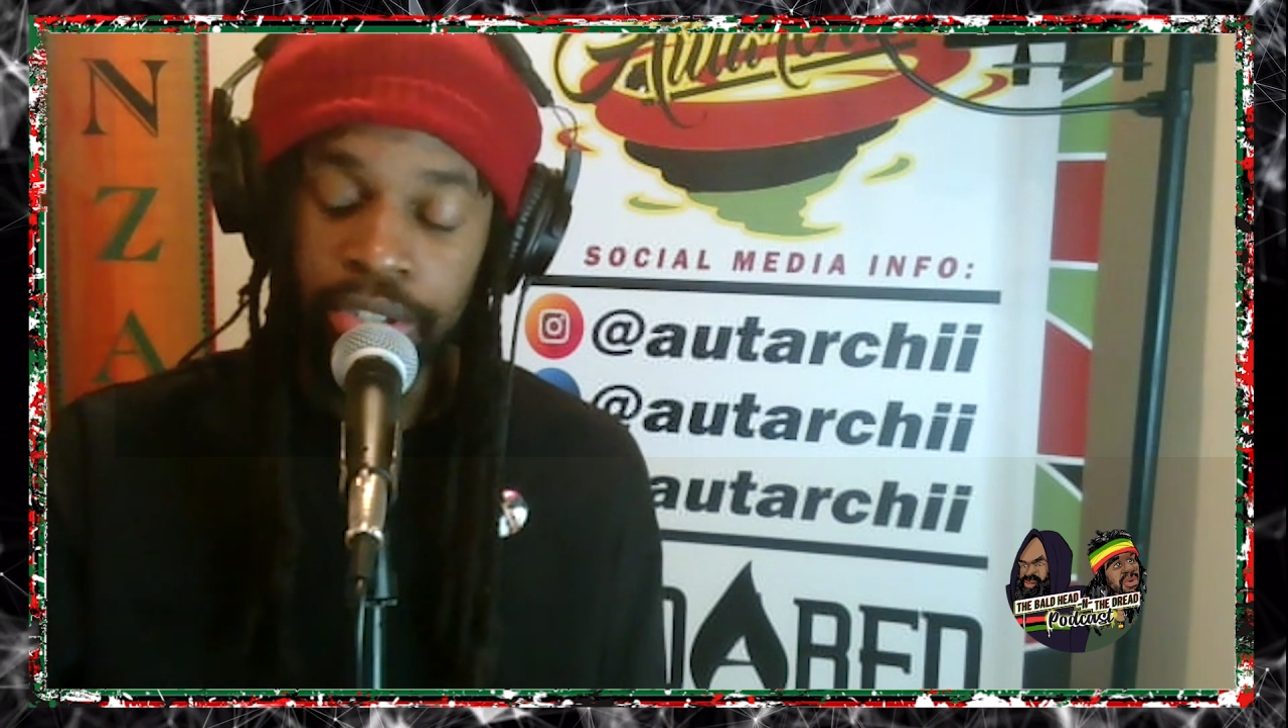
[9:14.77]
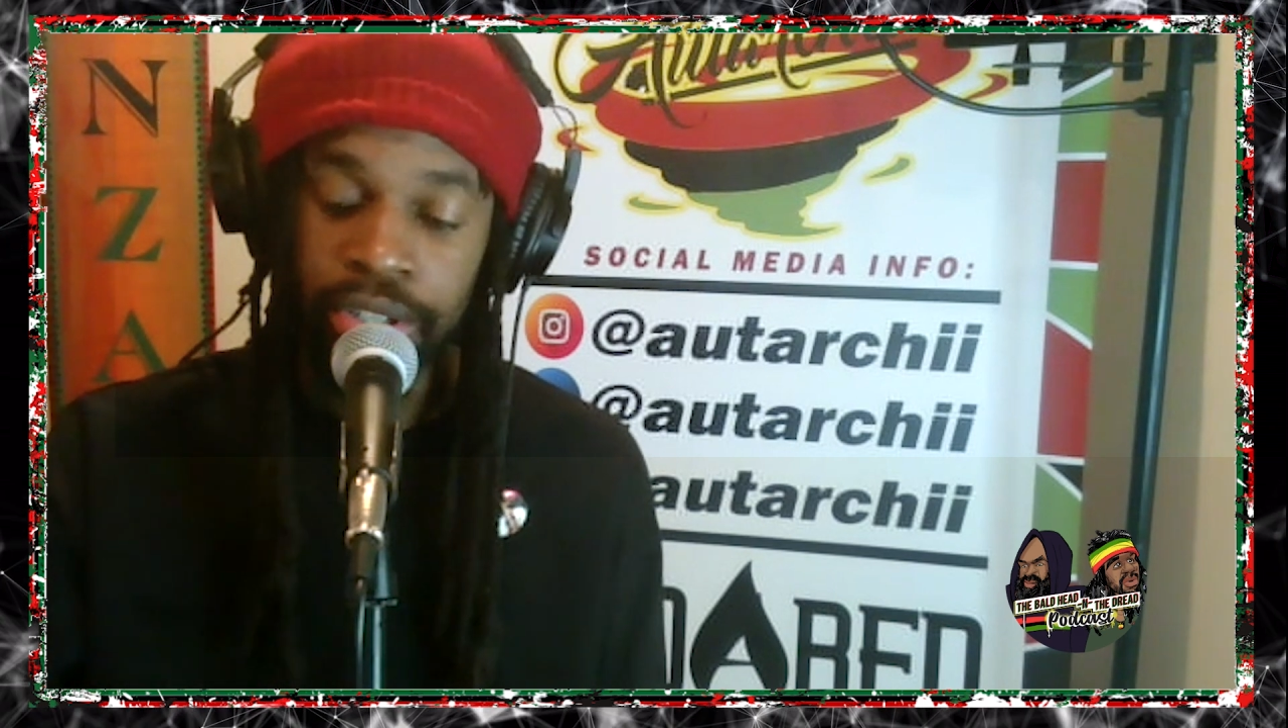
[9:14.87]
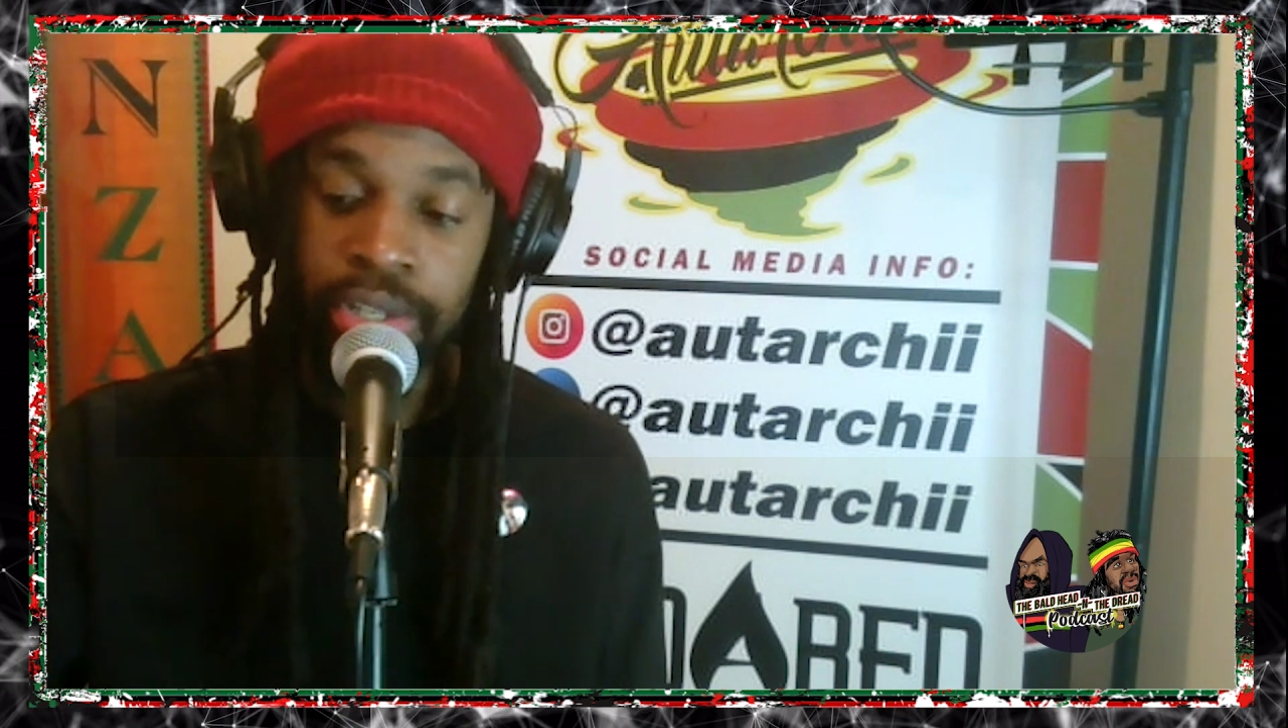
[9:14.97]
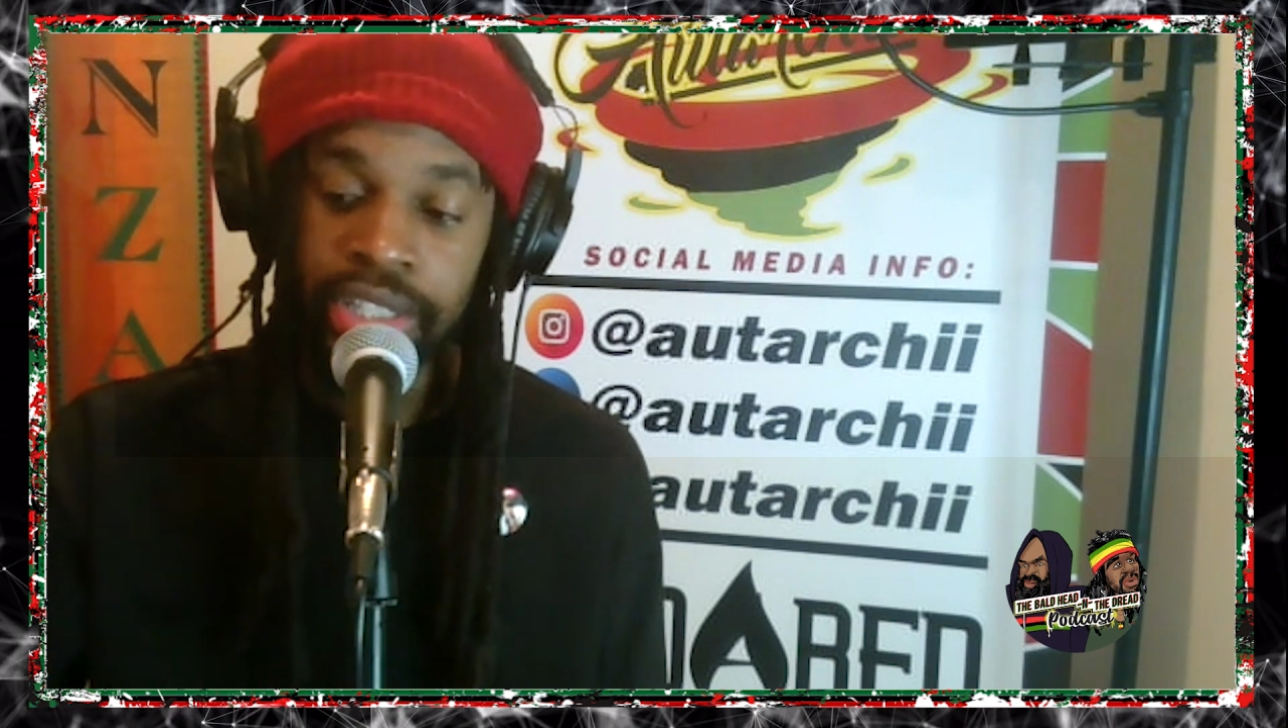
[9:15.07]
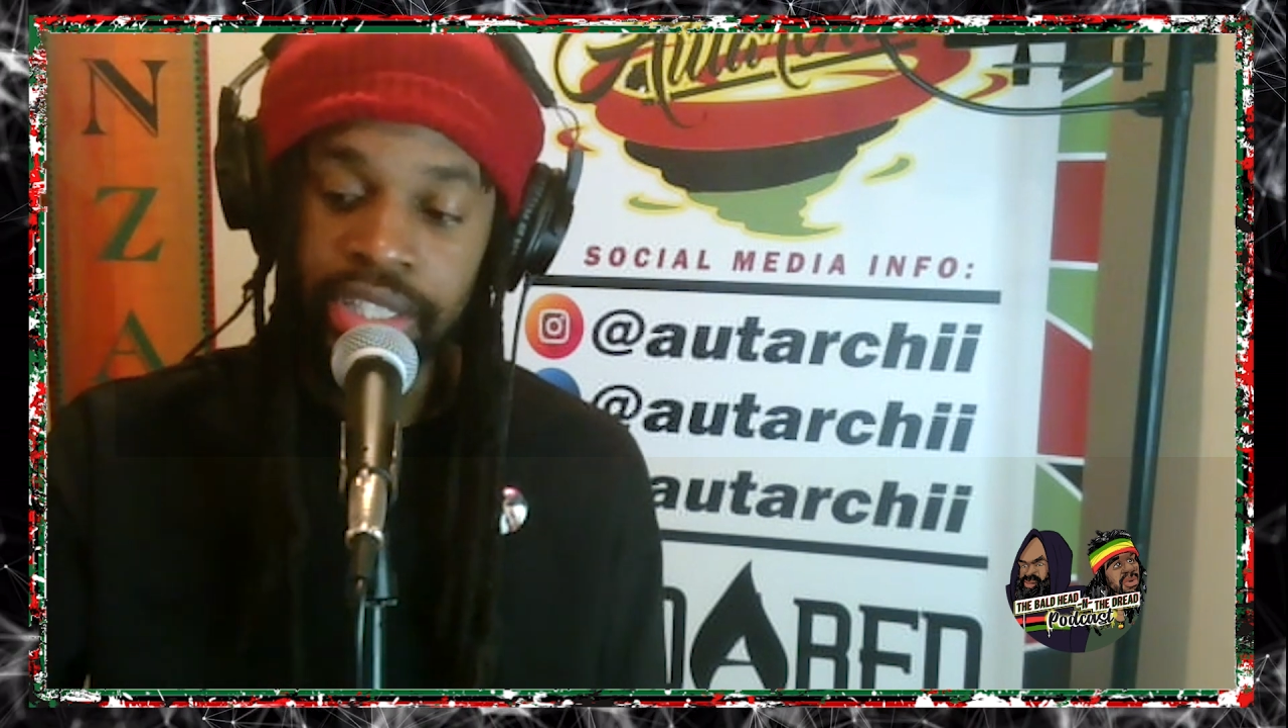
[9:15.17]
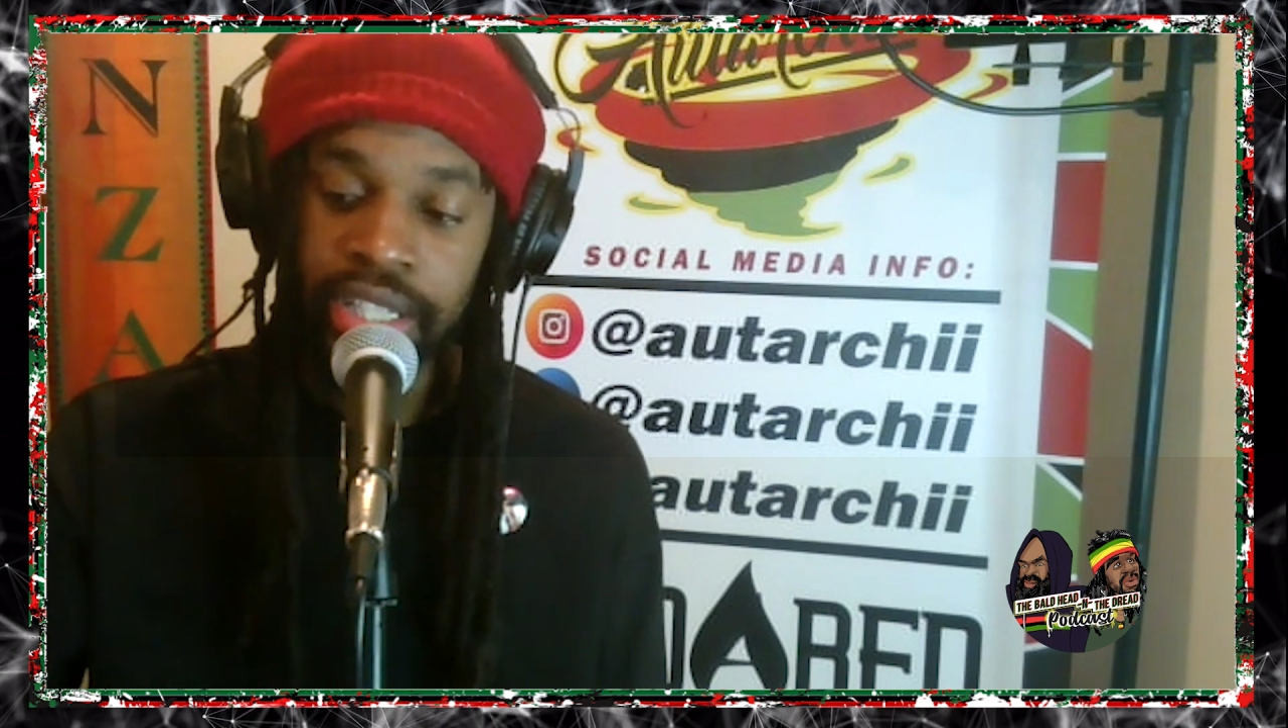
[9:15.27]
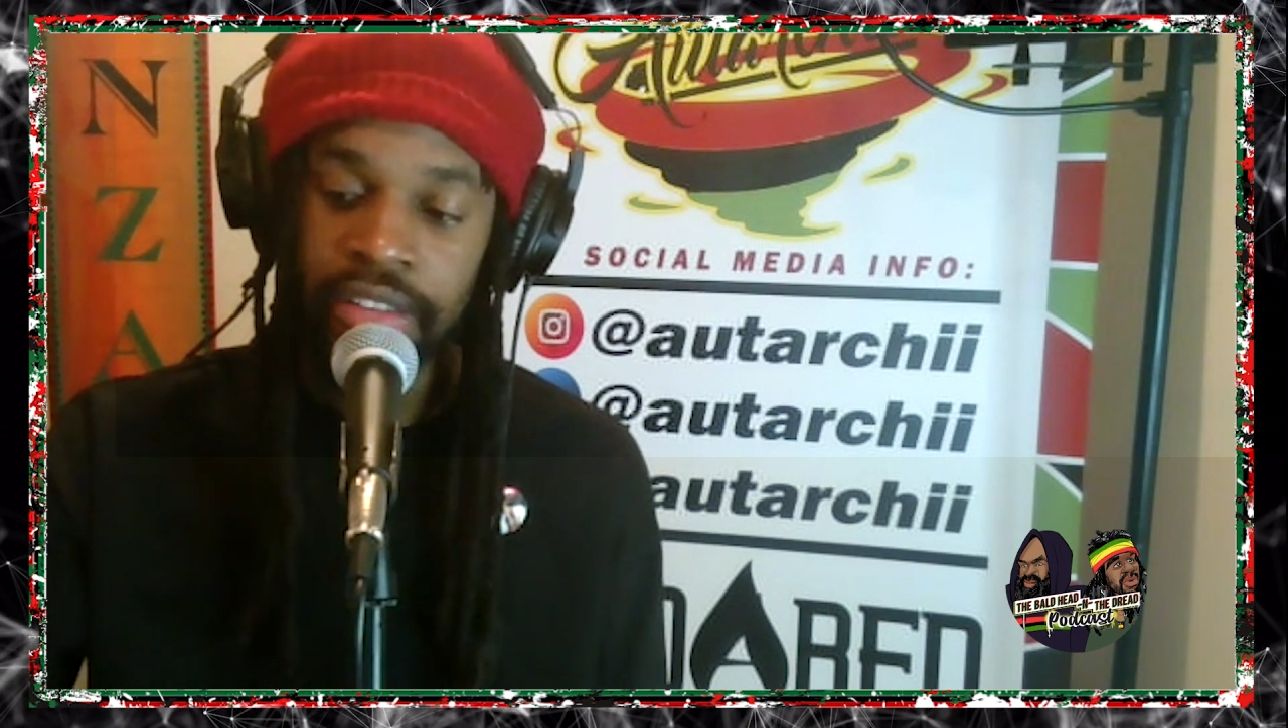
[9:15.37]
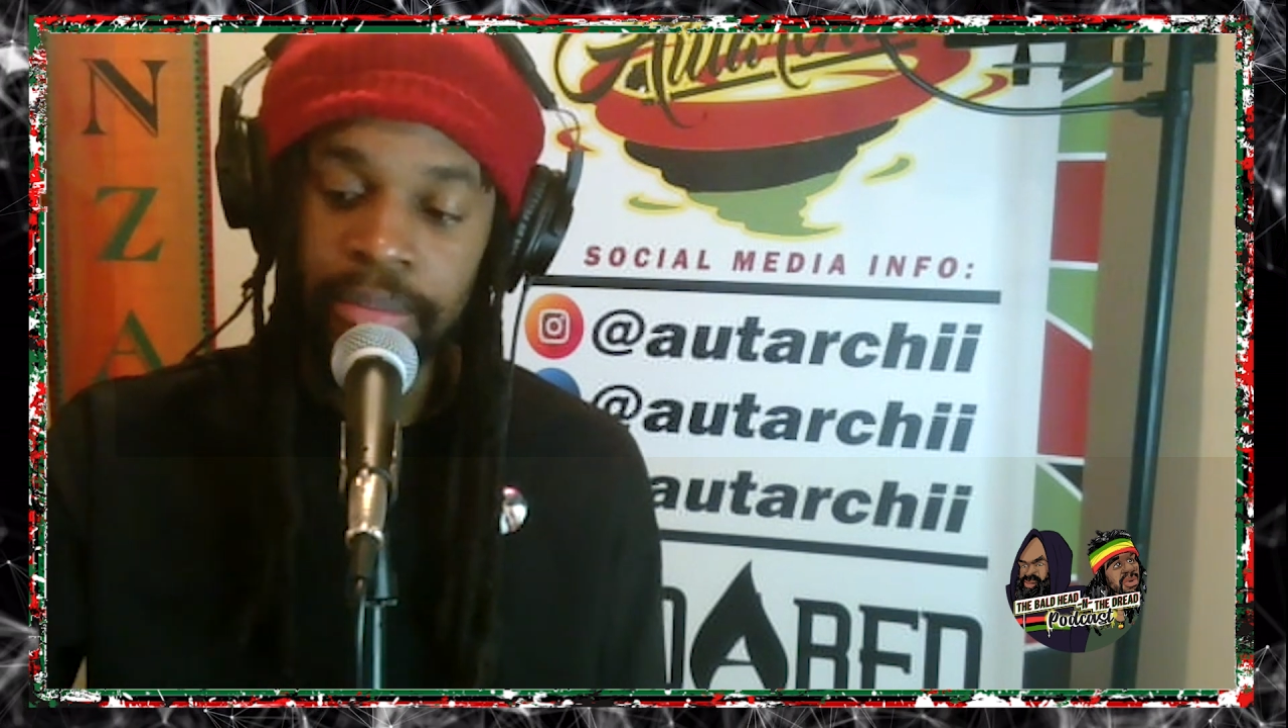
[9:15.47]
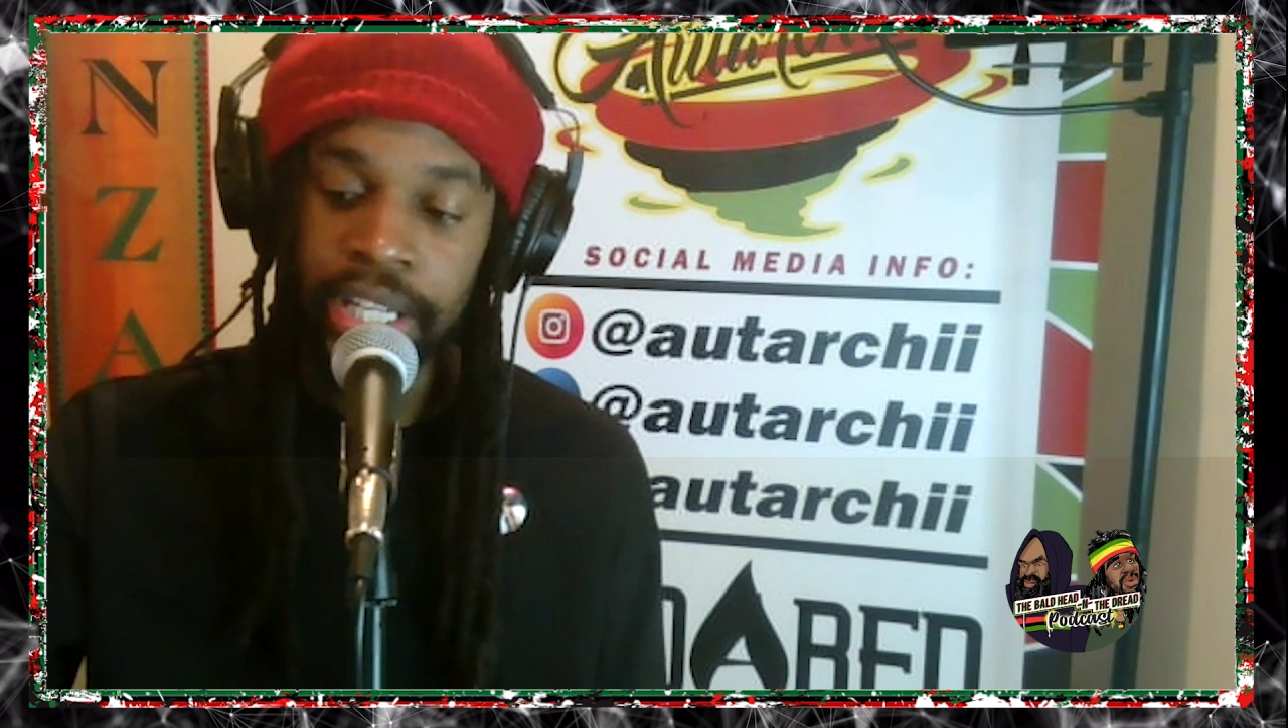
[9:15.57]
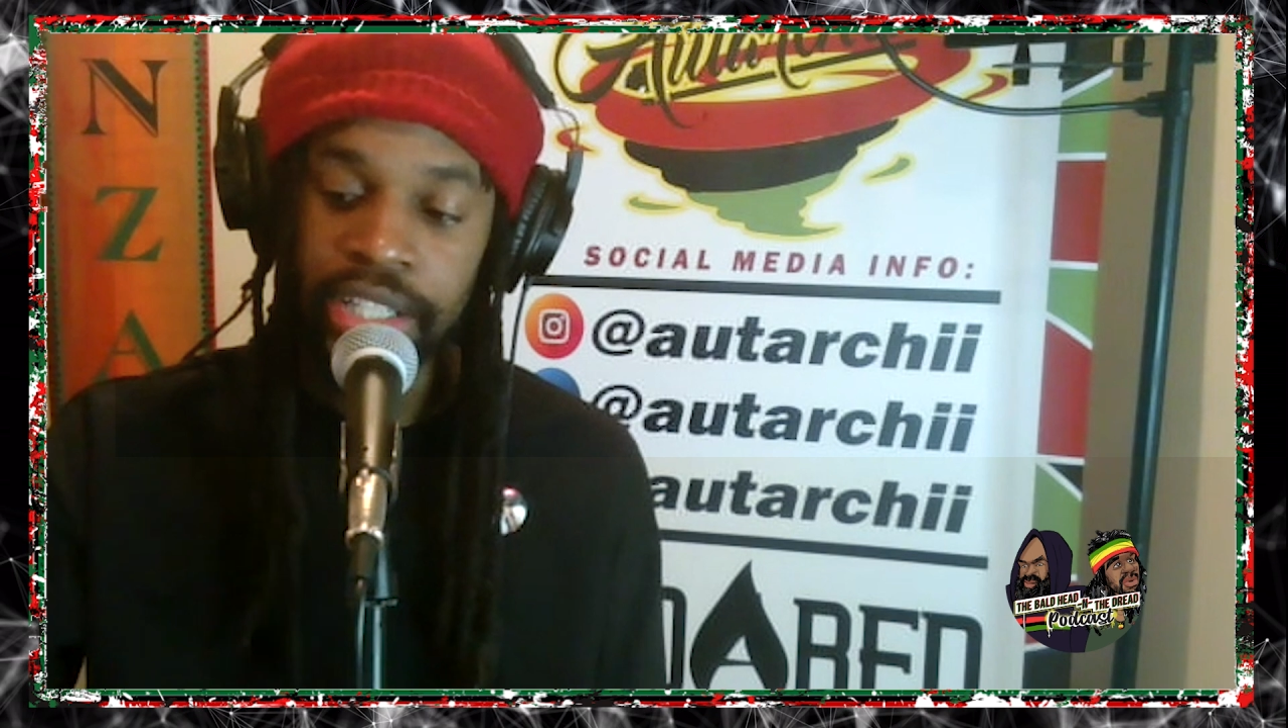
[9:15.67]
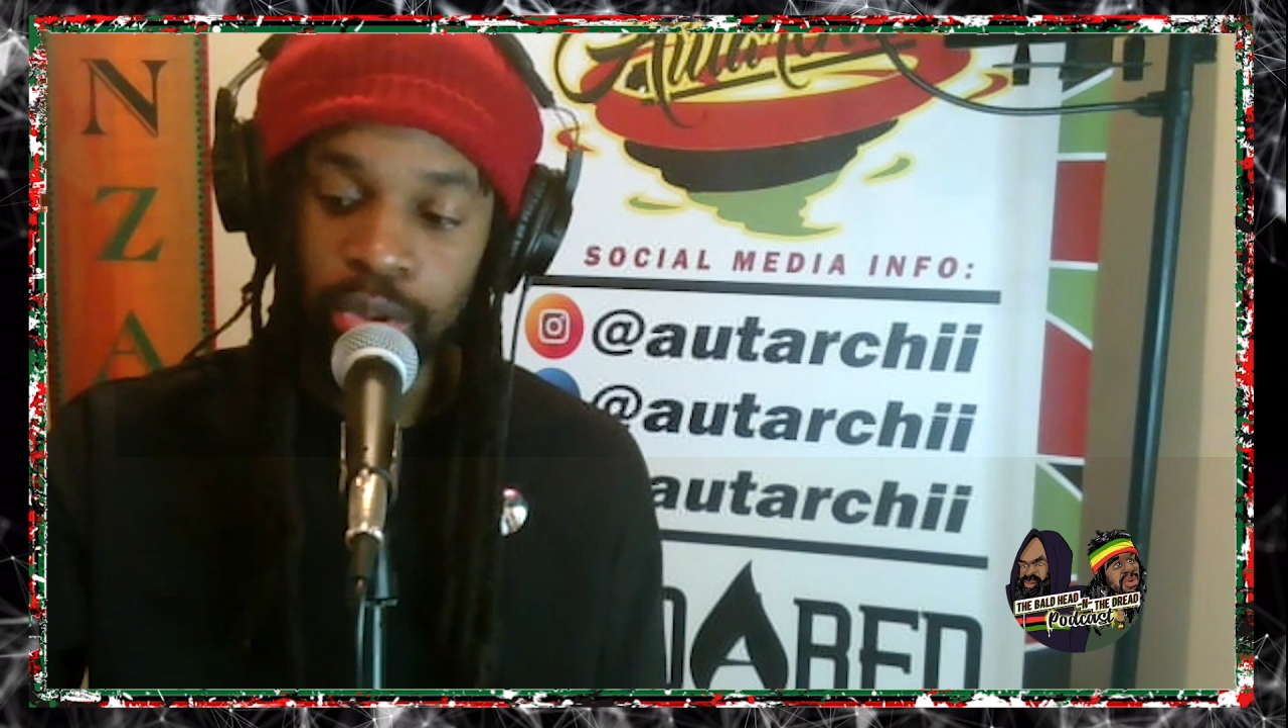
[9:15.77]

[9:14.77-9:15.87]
the reasoning and